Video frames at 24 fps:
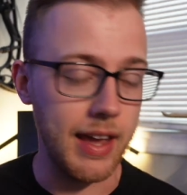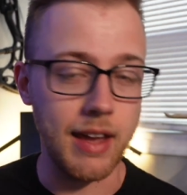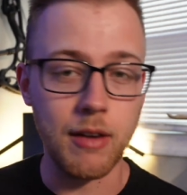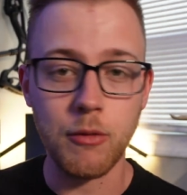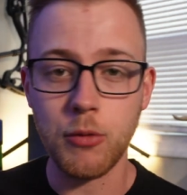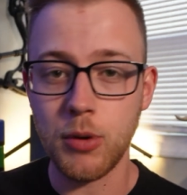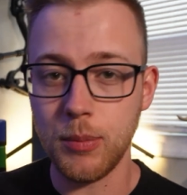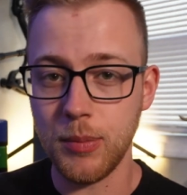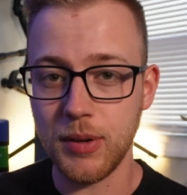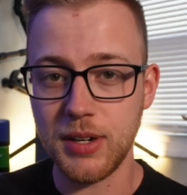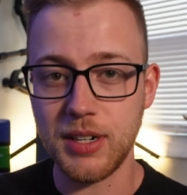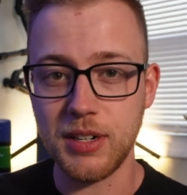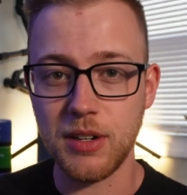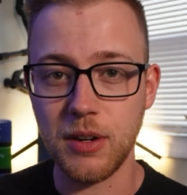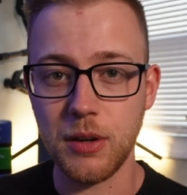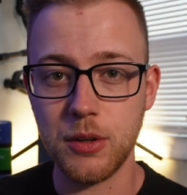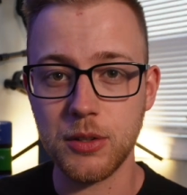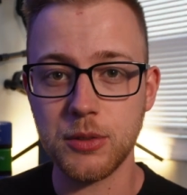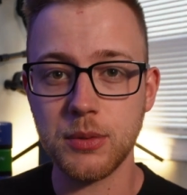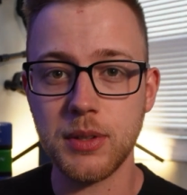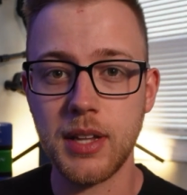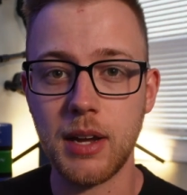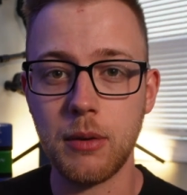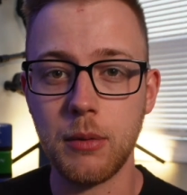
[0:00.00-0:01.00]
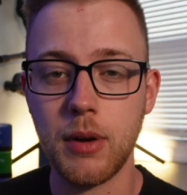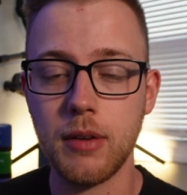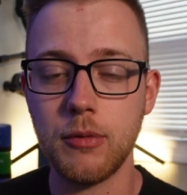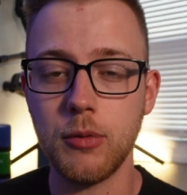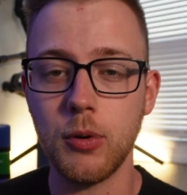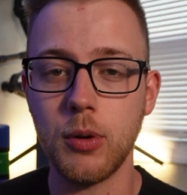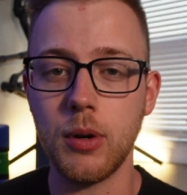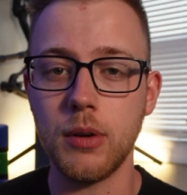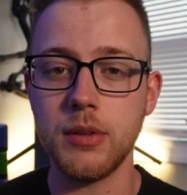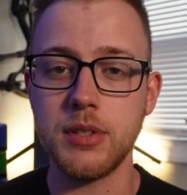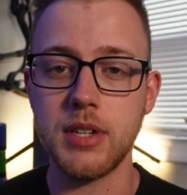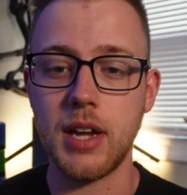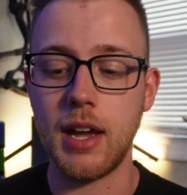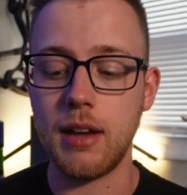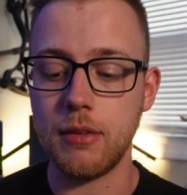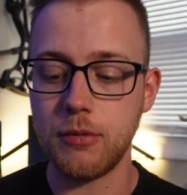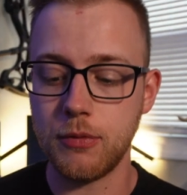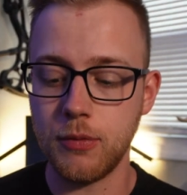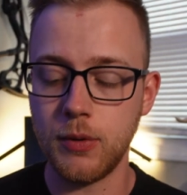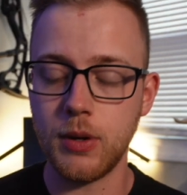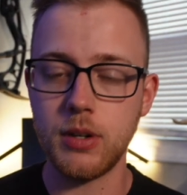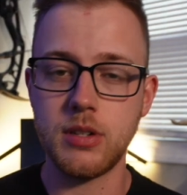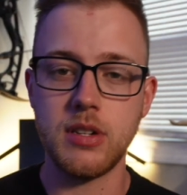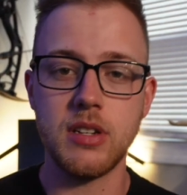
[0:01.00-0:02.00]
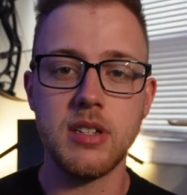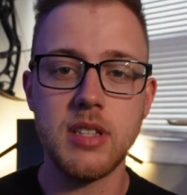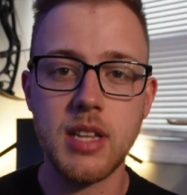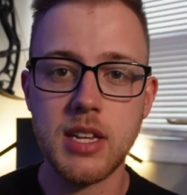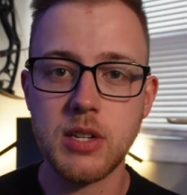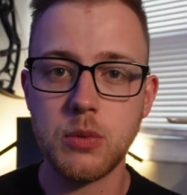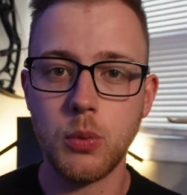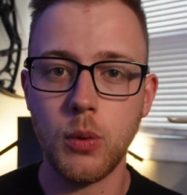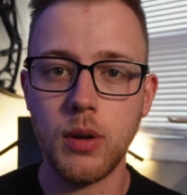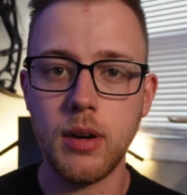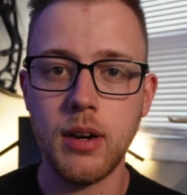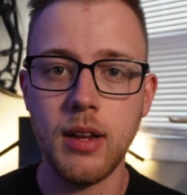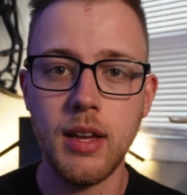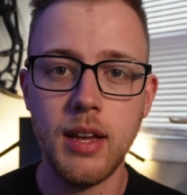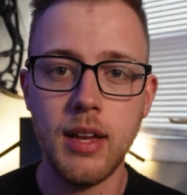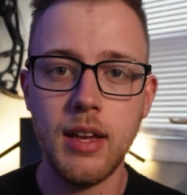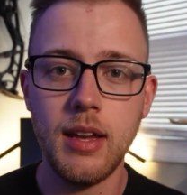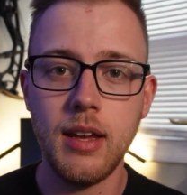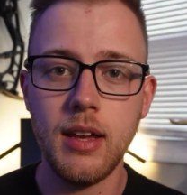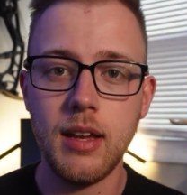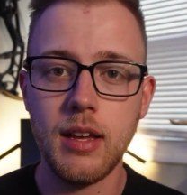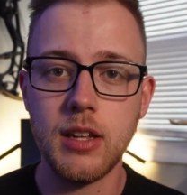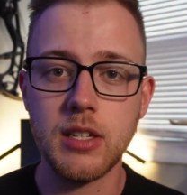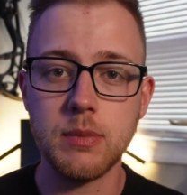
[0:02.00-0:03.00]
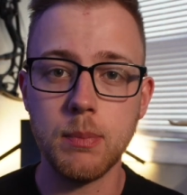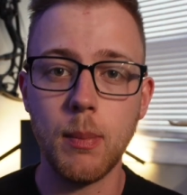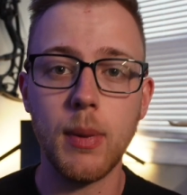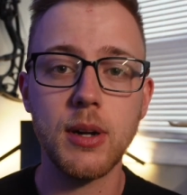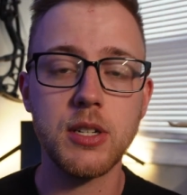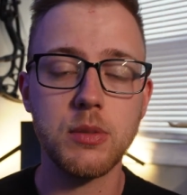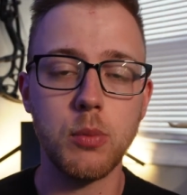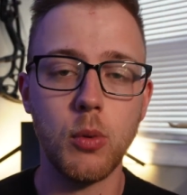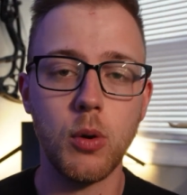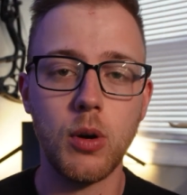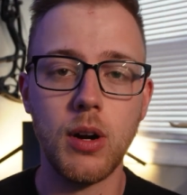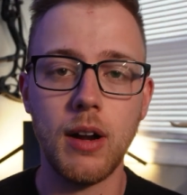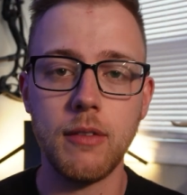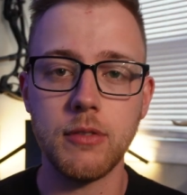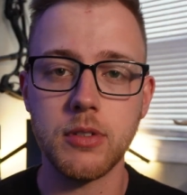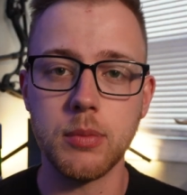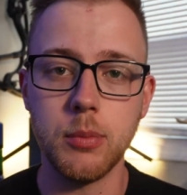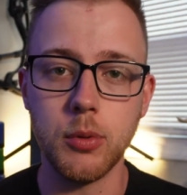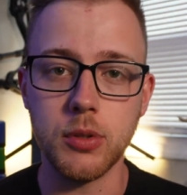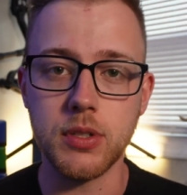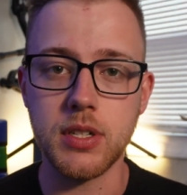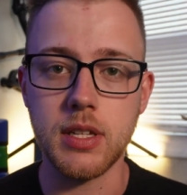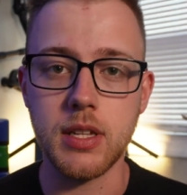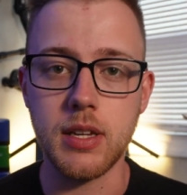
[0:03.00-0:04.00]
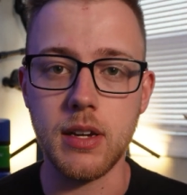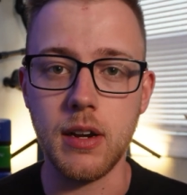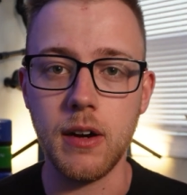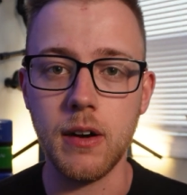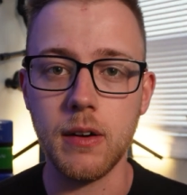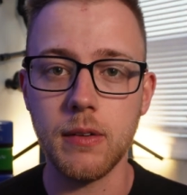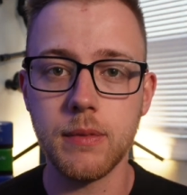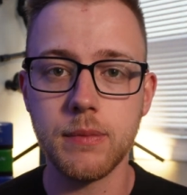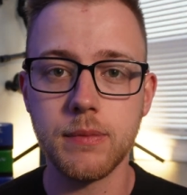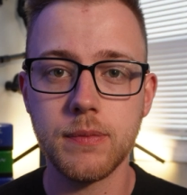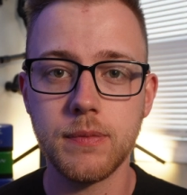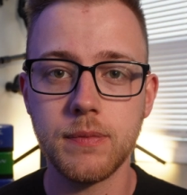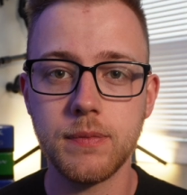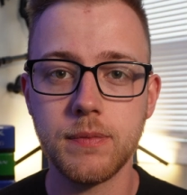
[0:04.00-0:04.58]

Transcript: Everybody knows when that rifle goes off, versus this one, it's much more comfortable to the ear.